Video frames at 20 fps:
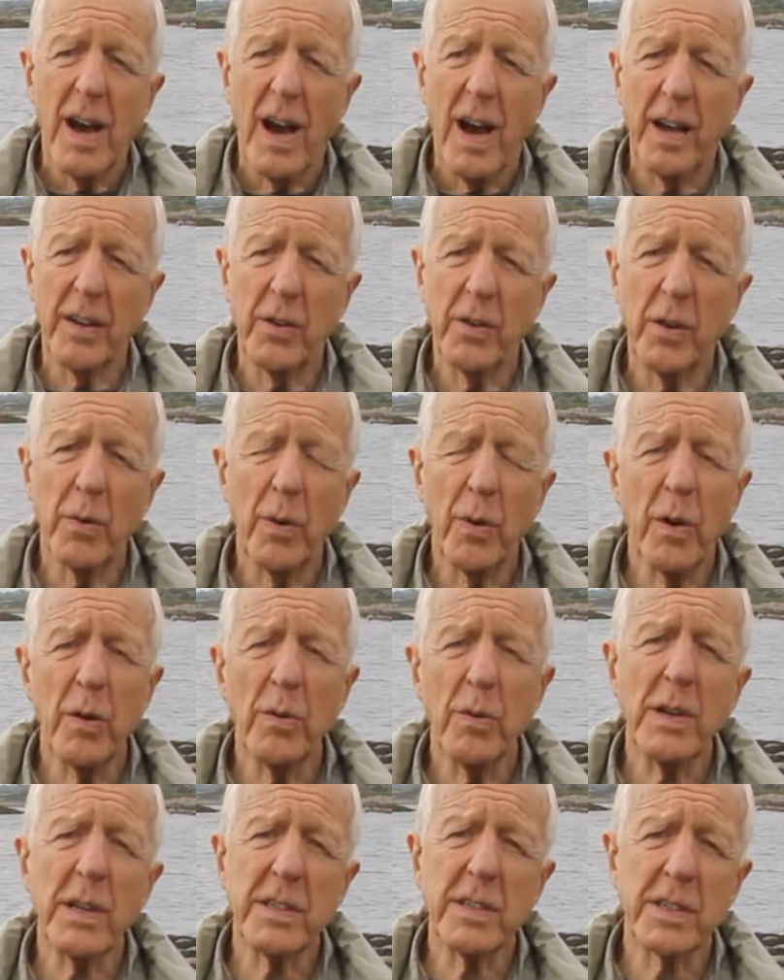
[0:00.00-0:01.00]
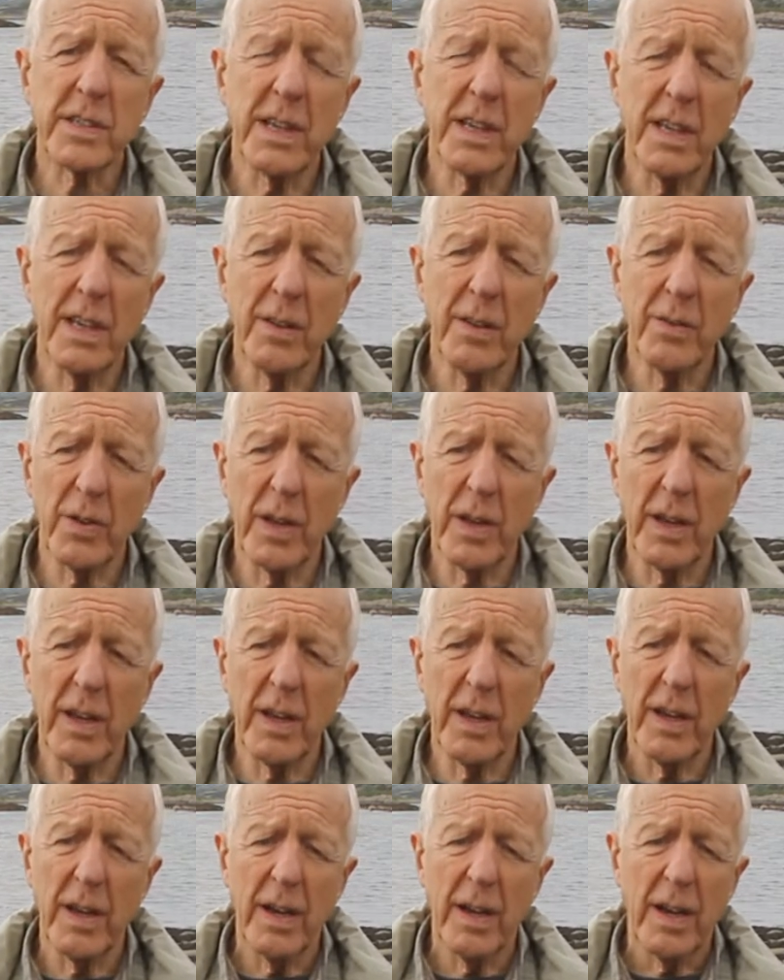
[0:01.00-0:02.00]
and you only see
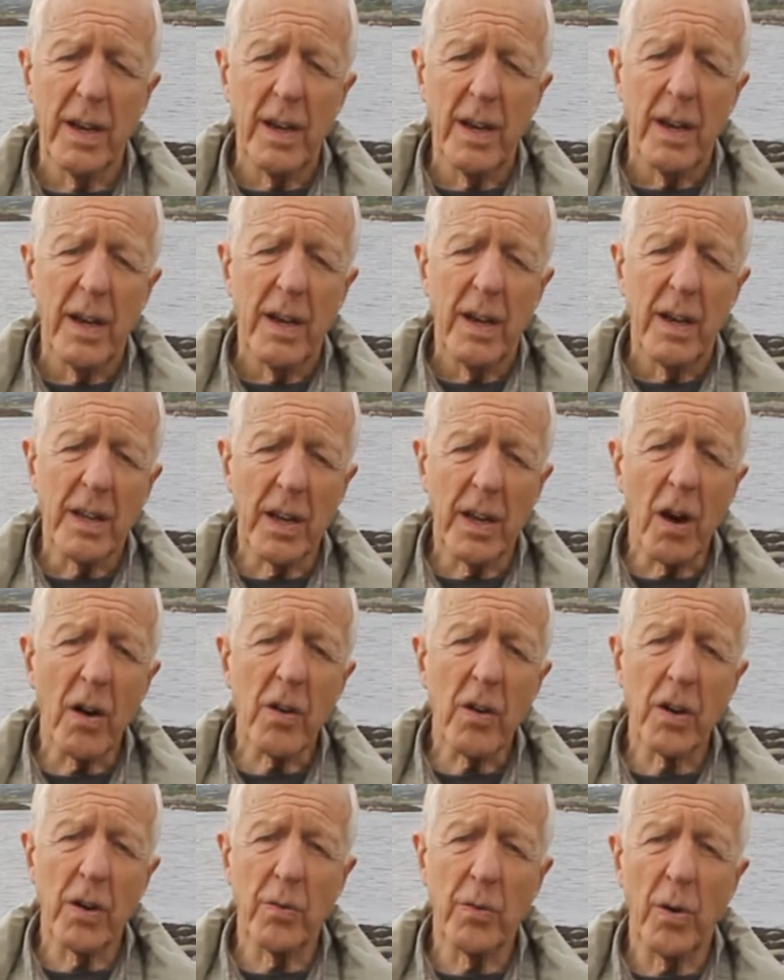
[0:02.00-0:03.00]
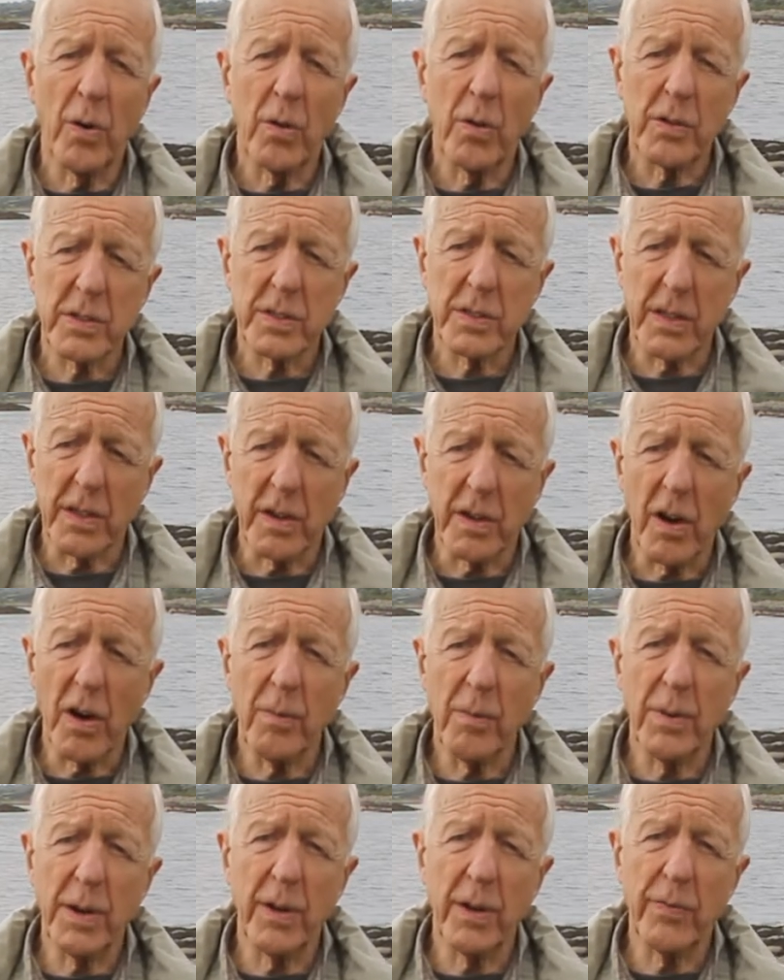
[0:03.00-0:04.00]
the younger rocks, the
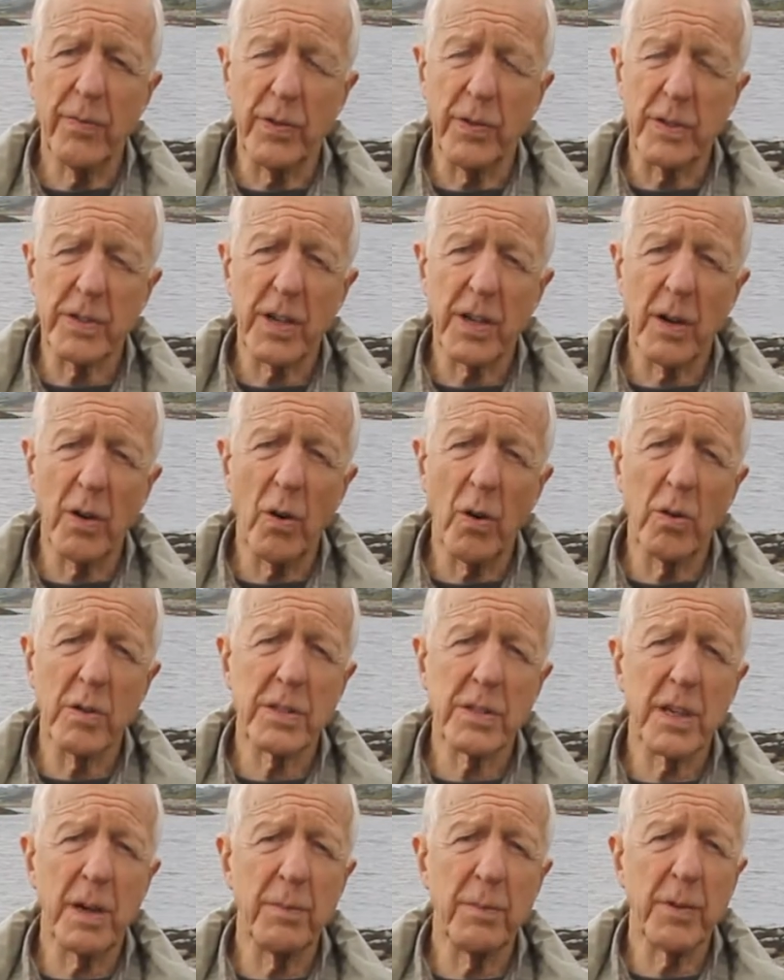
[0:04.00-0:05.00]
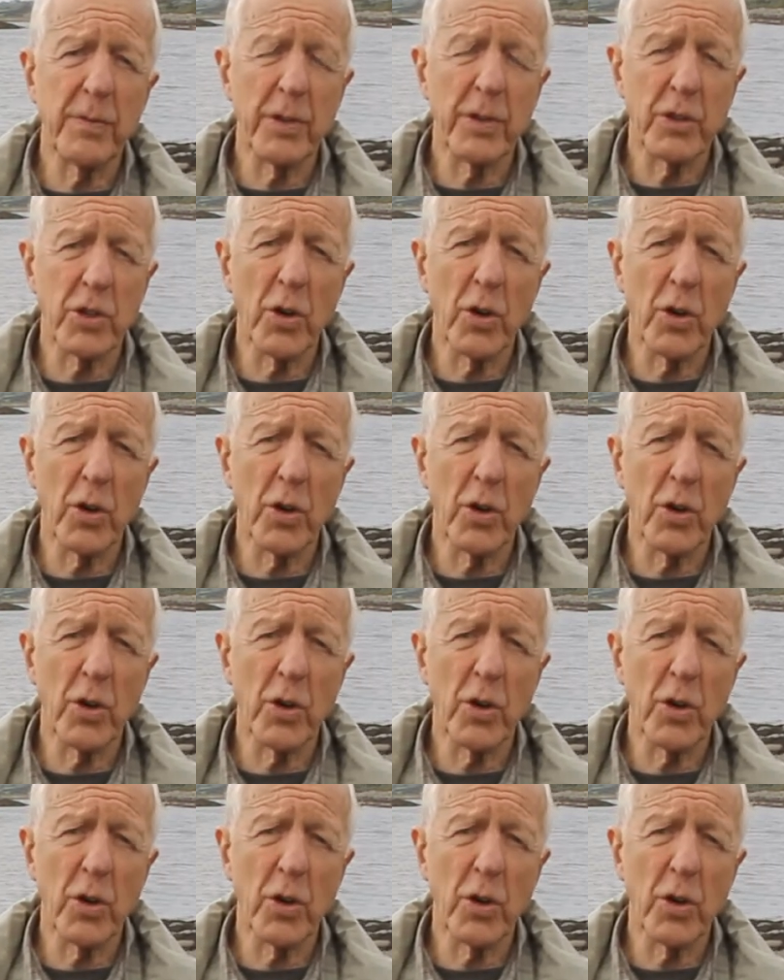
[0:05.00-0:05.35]
Carboniferous, along some of the